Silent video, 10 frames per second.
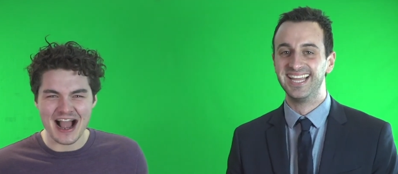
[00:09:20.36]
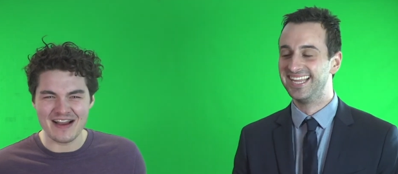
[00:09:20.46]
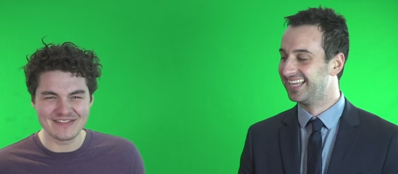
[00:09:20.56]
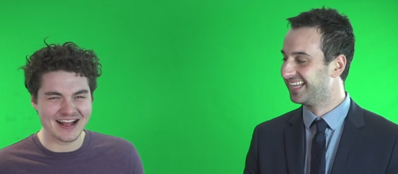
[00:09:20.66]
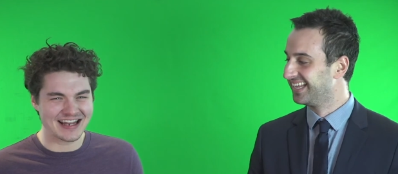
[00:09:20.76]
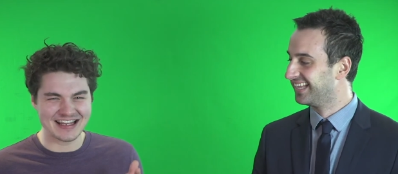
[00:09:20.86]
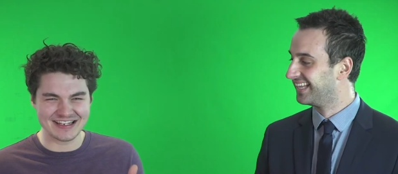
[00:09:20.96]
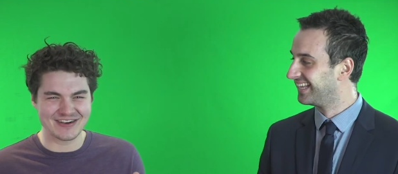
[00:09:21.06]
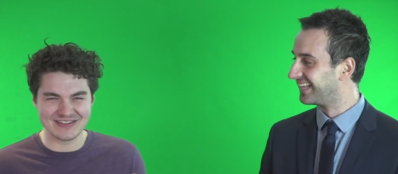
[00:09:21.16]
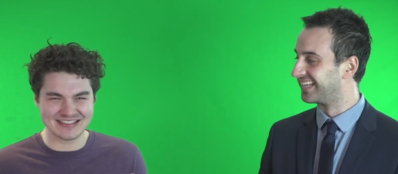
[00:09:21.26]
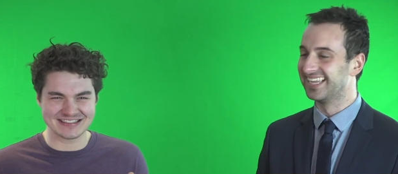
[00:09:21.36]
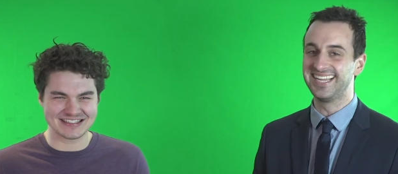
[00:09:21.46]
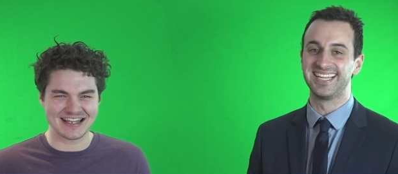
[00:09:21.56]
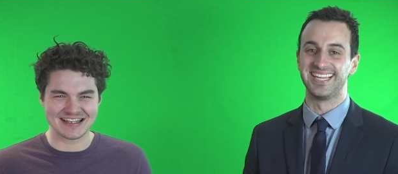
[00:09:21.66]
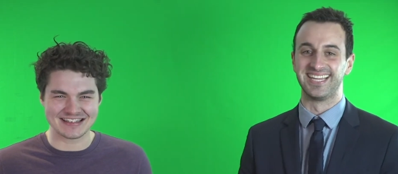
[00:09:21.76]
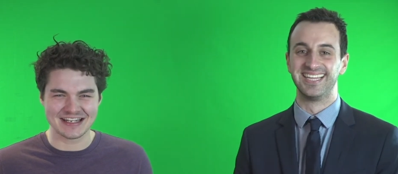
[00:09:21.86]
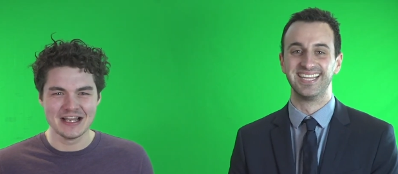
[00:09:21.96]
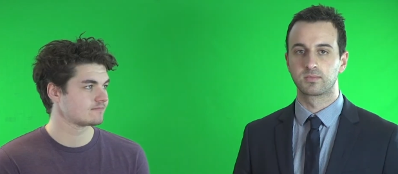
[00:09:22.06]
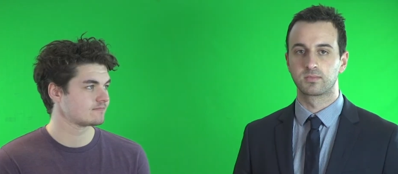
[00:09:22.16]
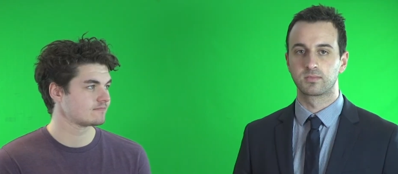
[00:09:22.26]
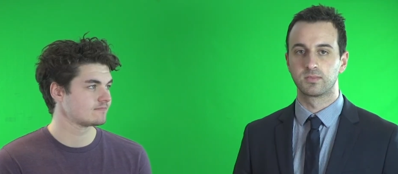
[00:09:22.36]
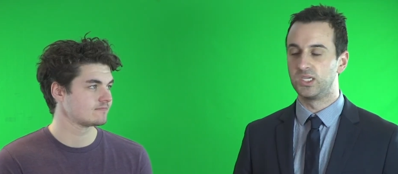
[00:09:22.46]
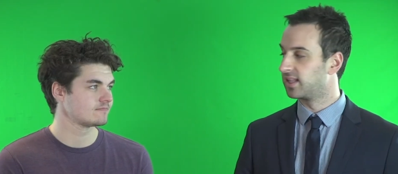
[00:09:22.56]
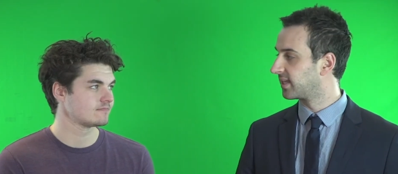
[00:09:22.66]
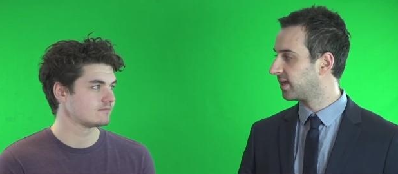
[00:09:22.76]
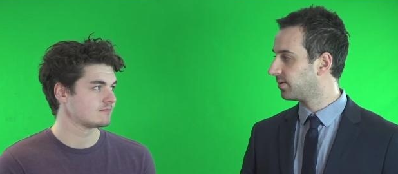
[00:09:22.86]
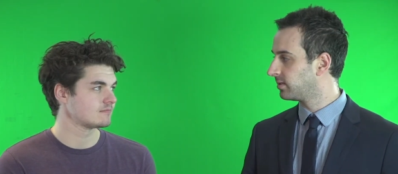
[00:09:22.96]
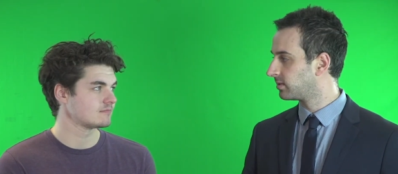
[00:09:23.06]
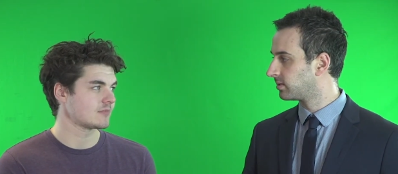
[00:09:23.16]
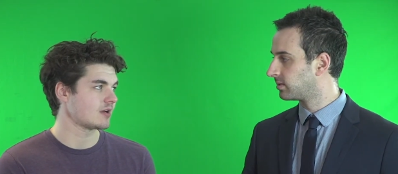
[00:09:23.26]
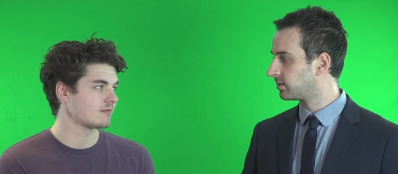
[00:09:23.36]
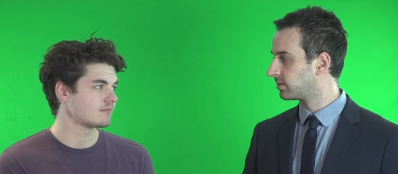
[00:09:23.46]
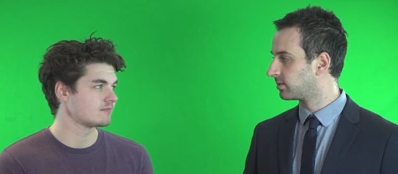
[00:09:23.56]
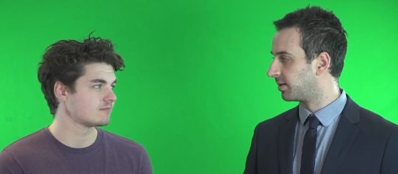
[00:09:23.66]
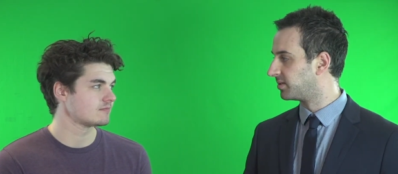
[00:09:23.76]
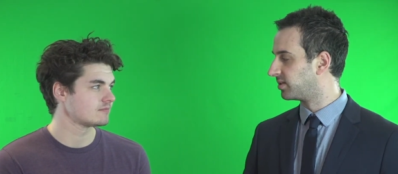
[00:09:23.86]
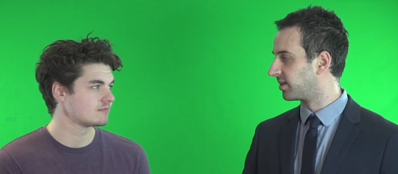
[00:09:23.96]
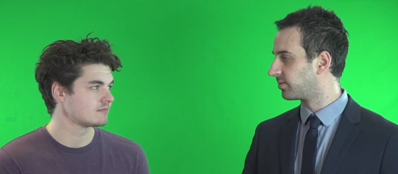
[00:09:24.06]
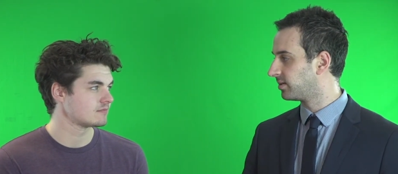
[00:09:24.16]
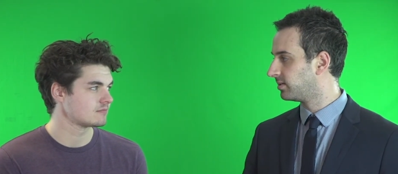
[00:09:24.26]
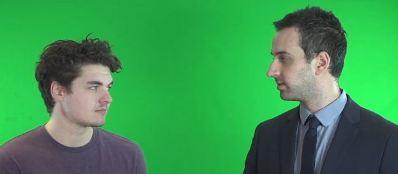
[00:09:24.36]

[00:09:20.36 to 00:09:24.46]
Speaker 1: I'm not letting go of this take. You
Speaker 2: didn't like that one? No. You want me to do another one?